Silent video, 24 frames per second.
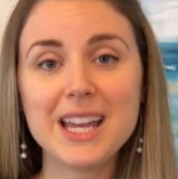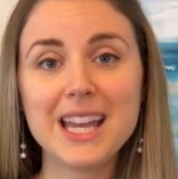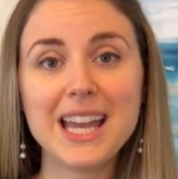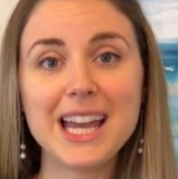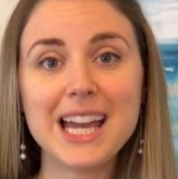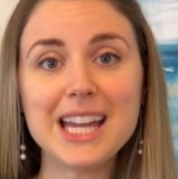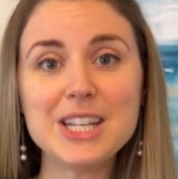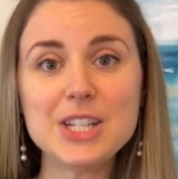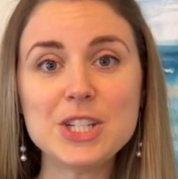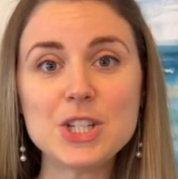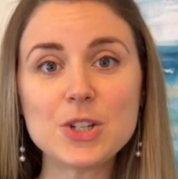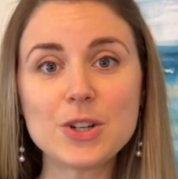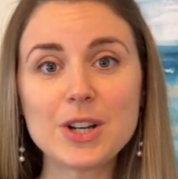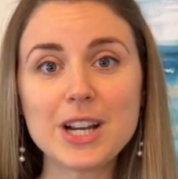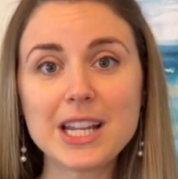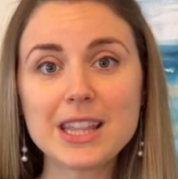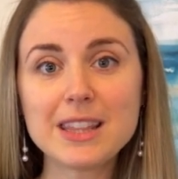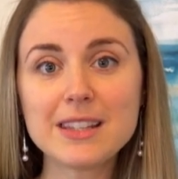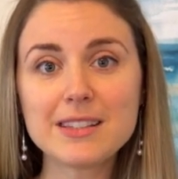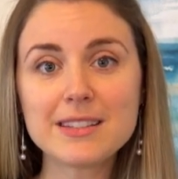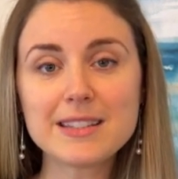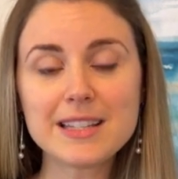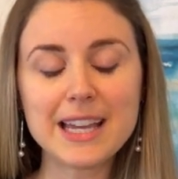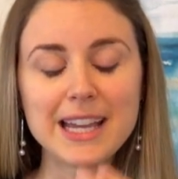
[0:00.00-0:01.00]
And during
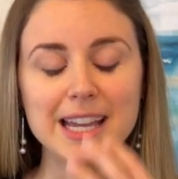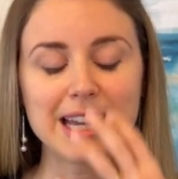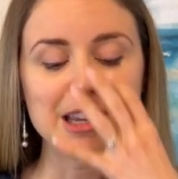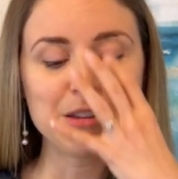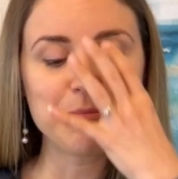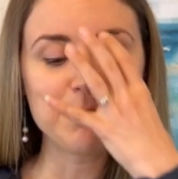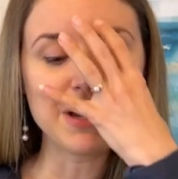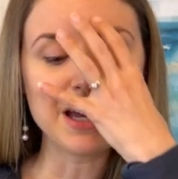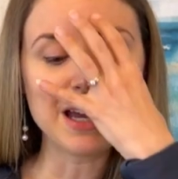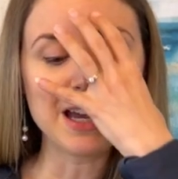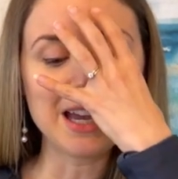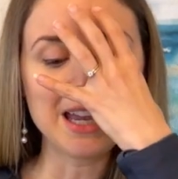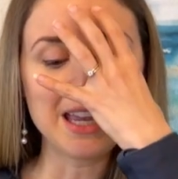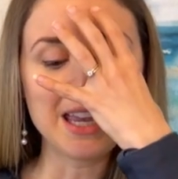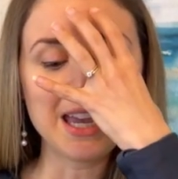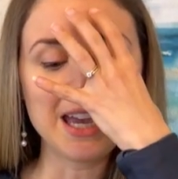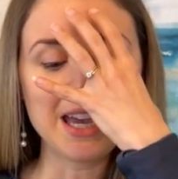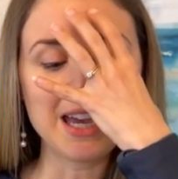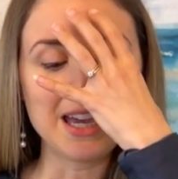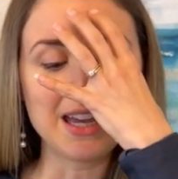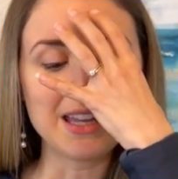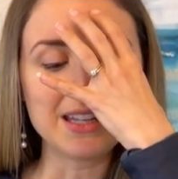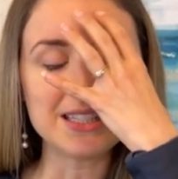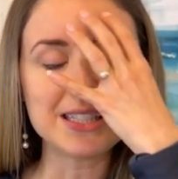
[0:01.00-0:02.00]
this time, I
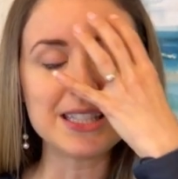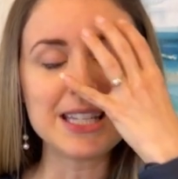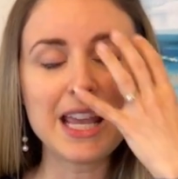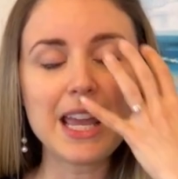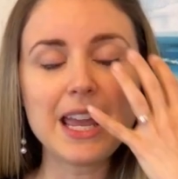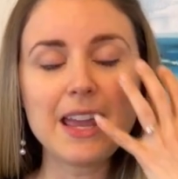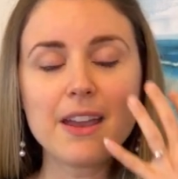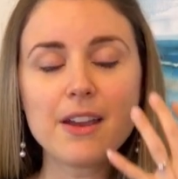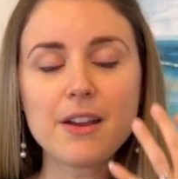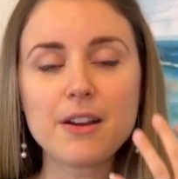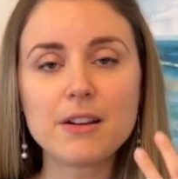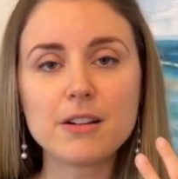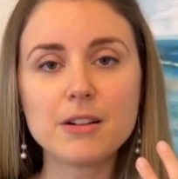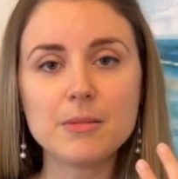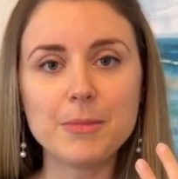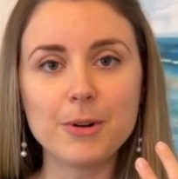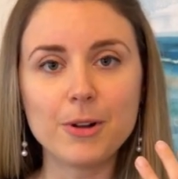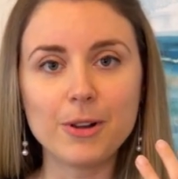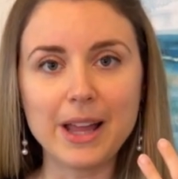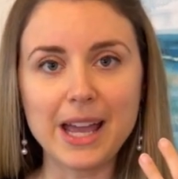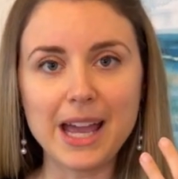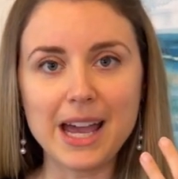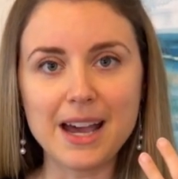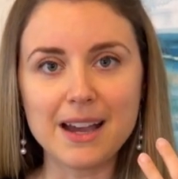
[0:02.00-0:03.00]
had
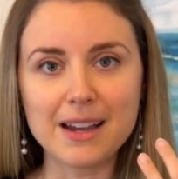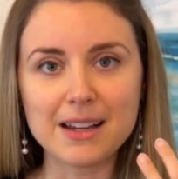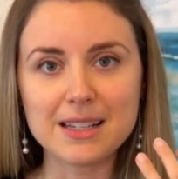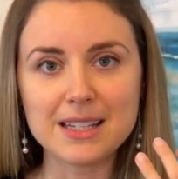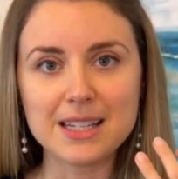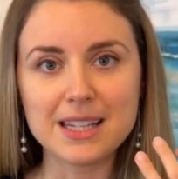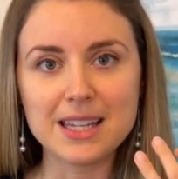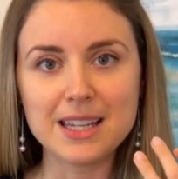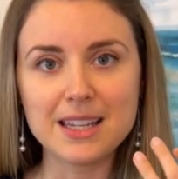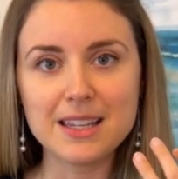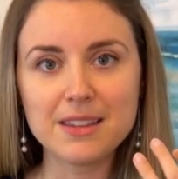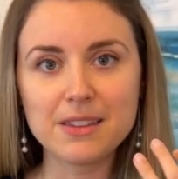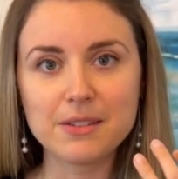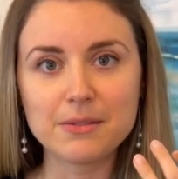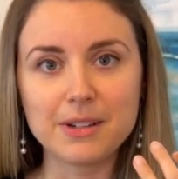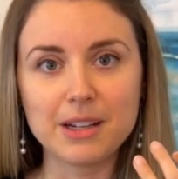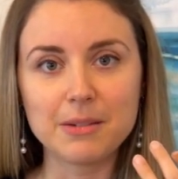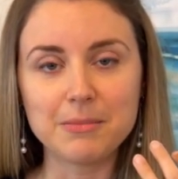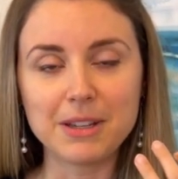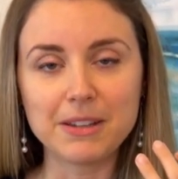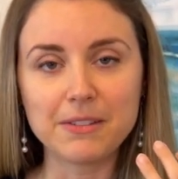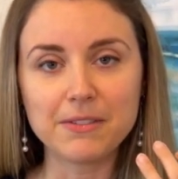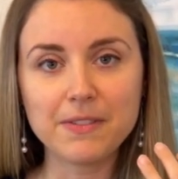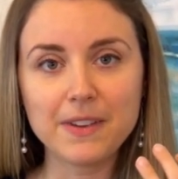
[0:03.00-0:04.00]
terrible acne throughout
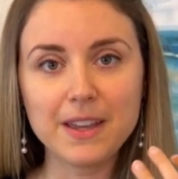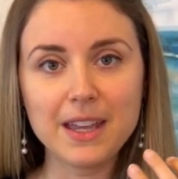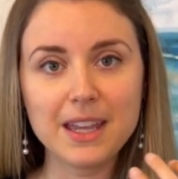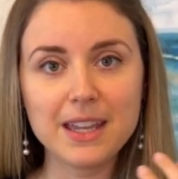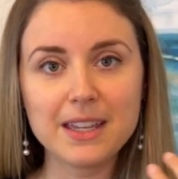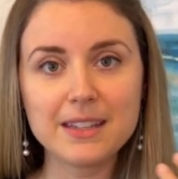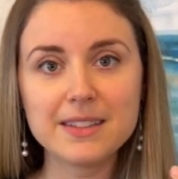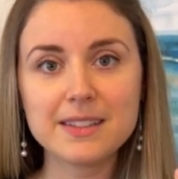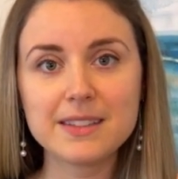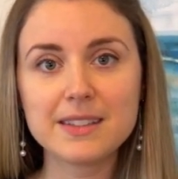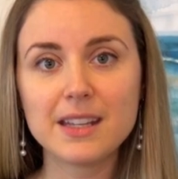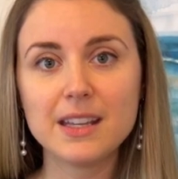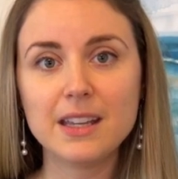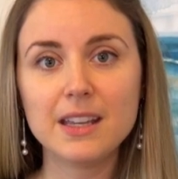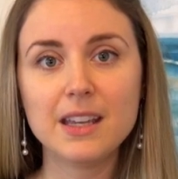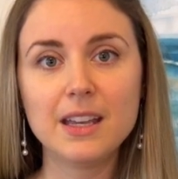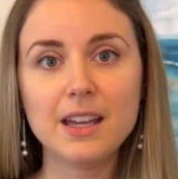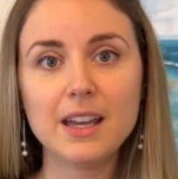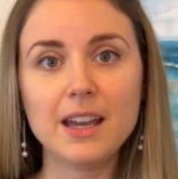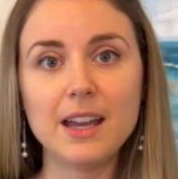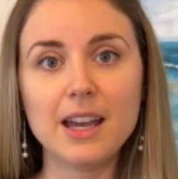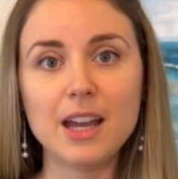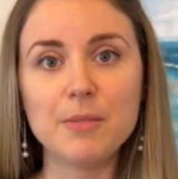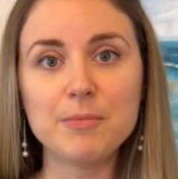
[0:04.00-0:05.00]
my face,
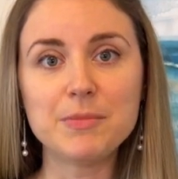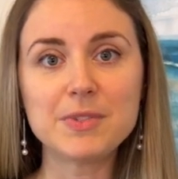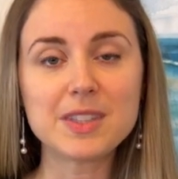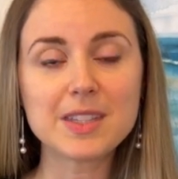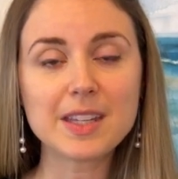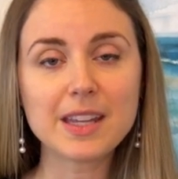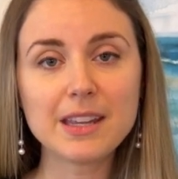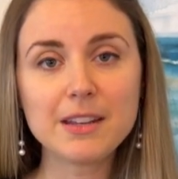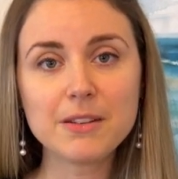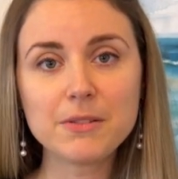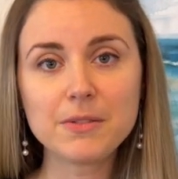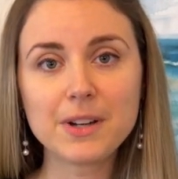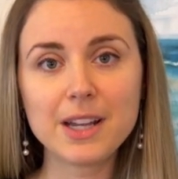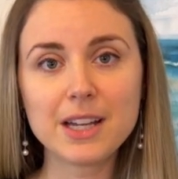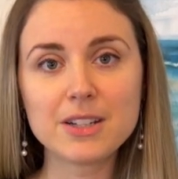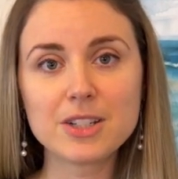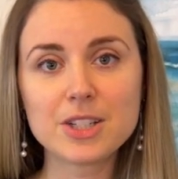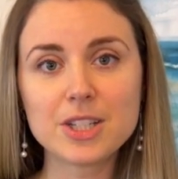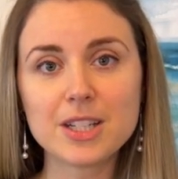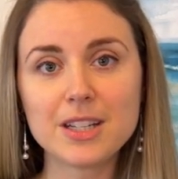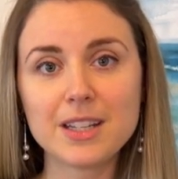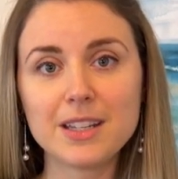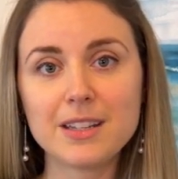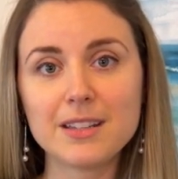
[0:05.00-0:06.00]
skin
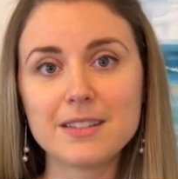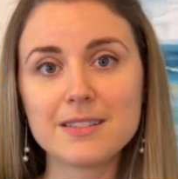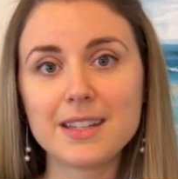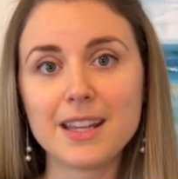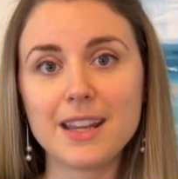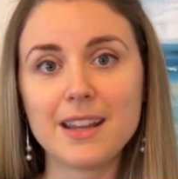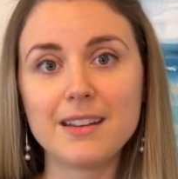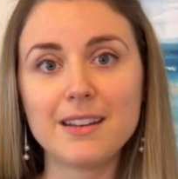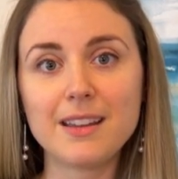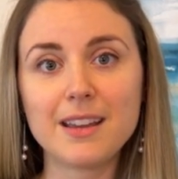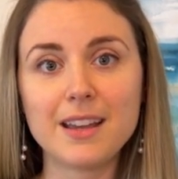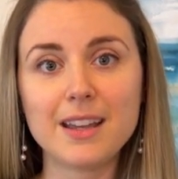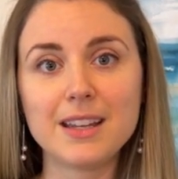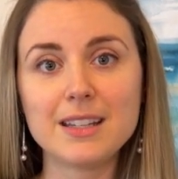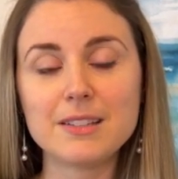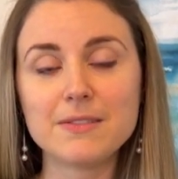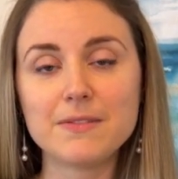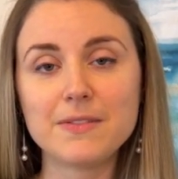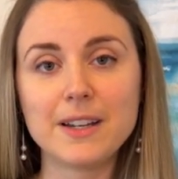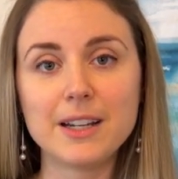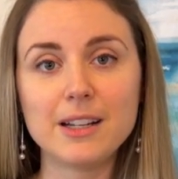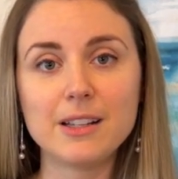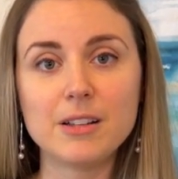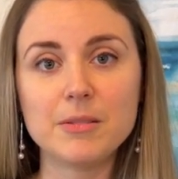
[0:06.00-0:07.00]
rashes, and I
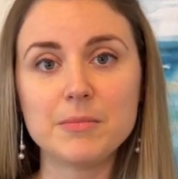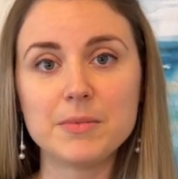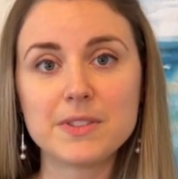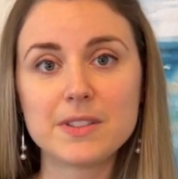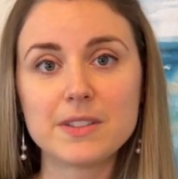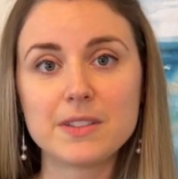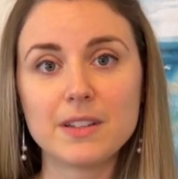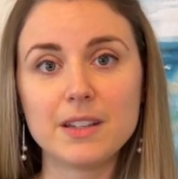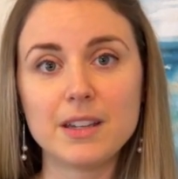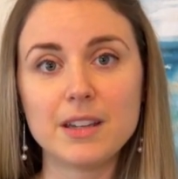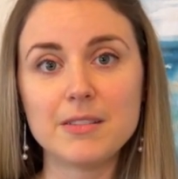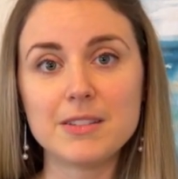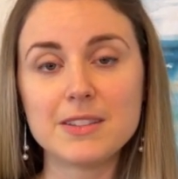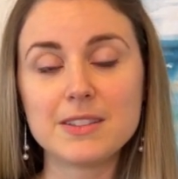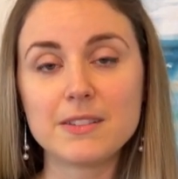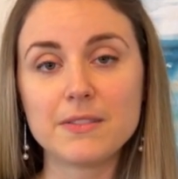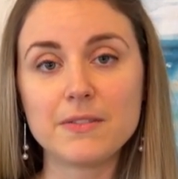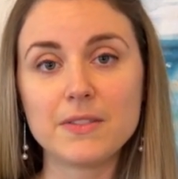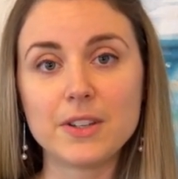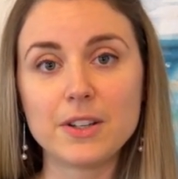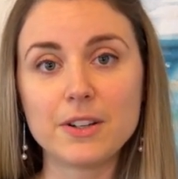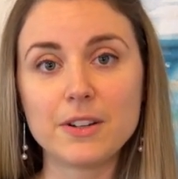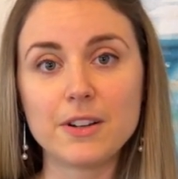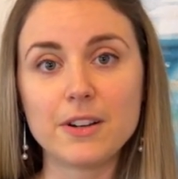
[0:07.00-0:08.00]
developed
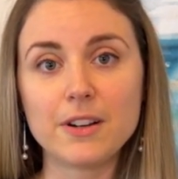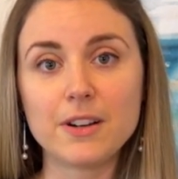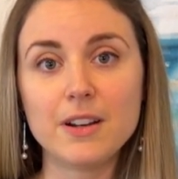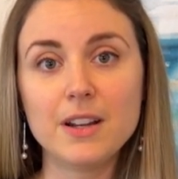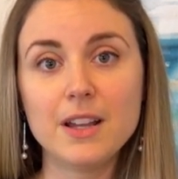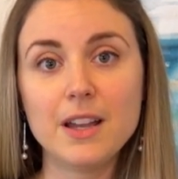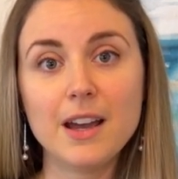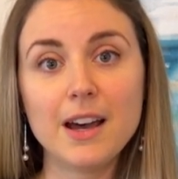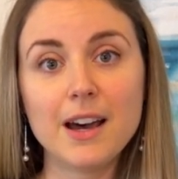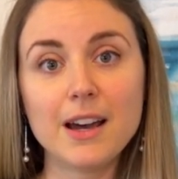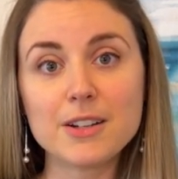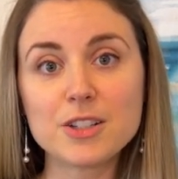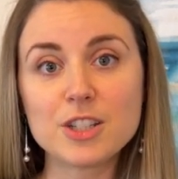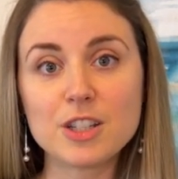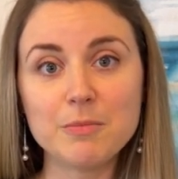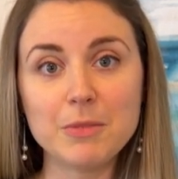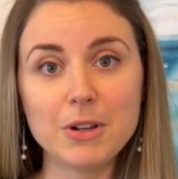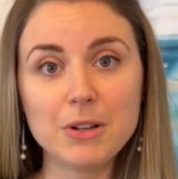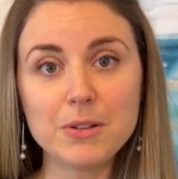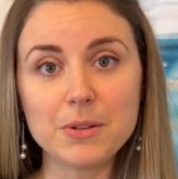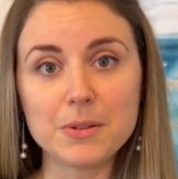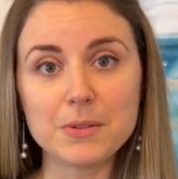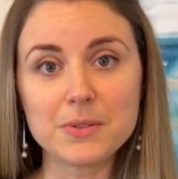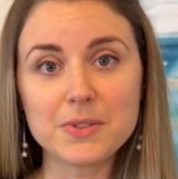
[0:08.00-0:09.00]
severe
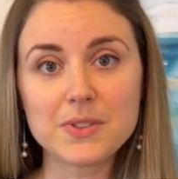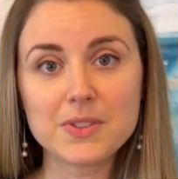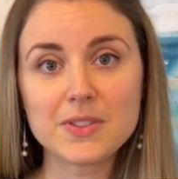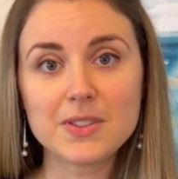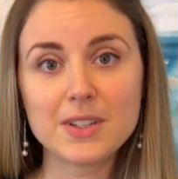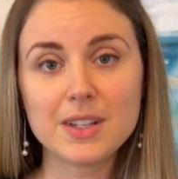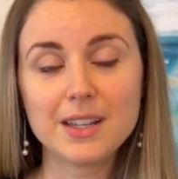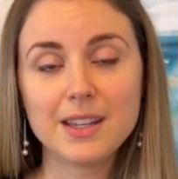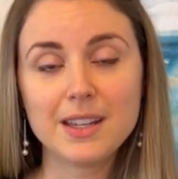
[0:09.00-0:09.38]
Hashimoto's